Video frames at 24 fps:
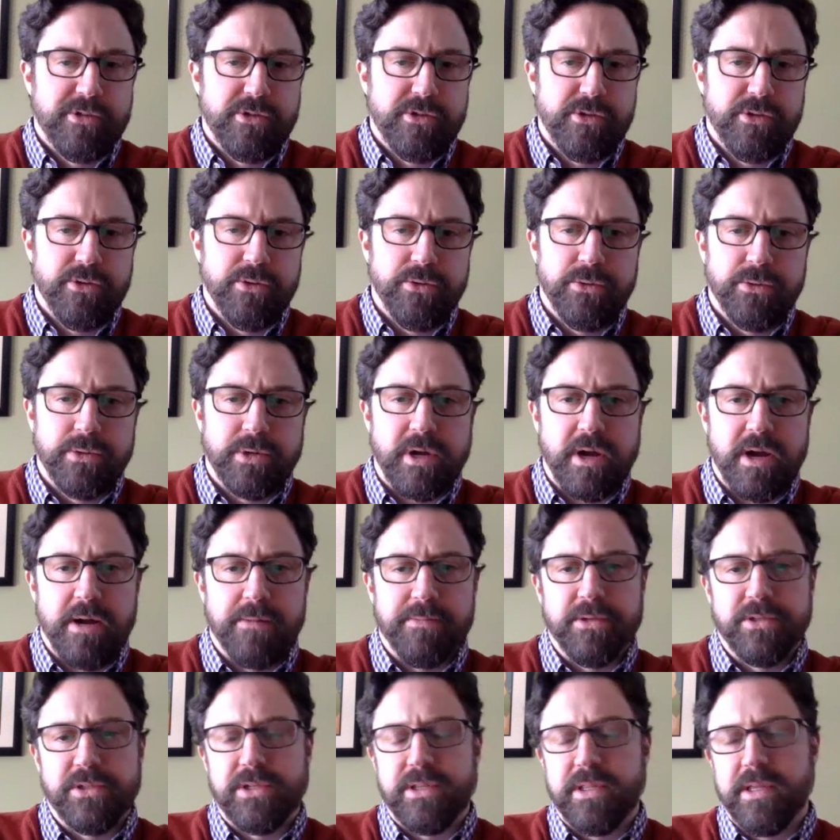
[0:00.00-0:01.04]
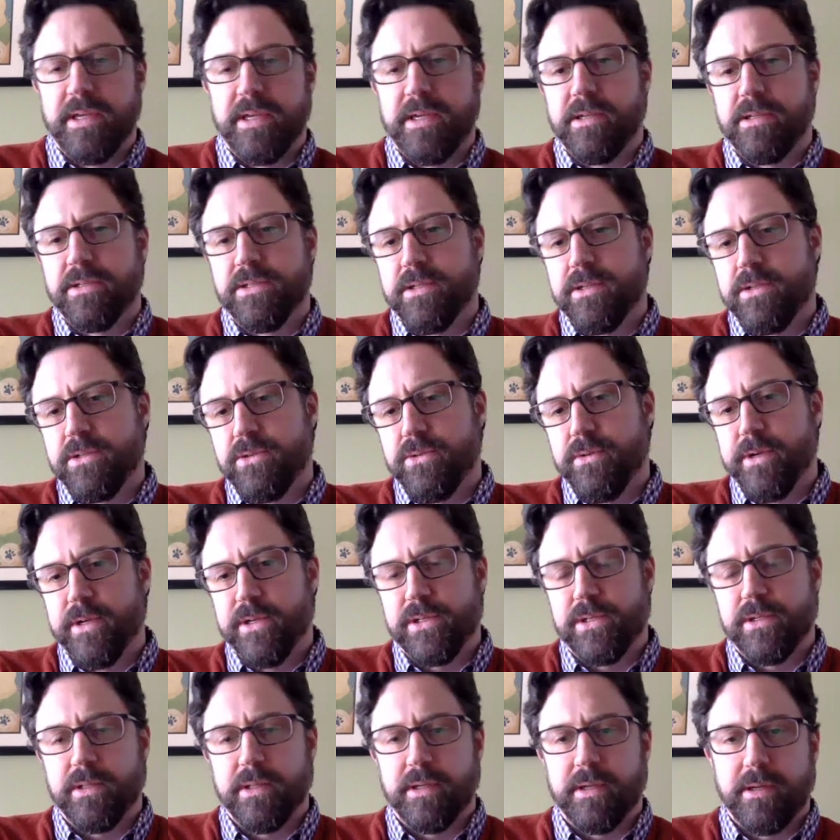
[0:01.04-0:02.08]
to accomplish things that
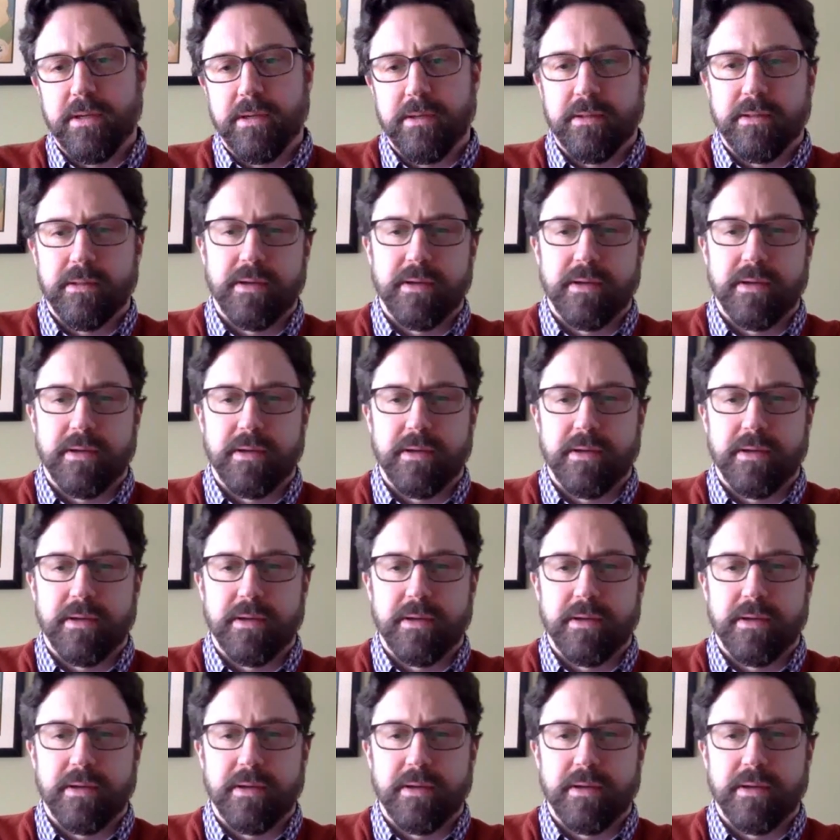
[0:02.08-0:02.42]
traditionally,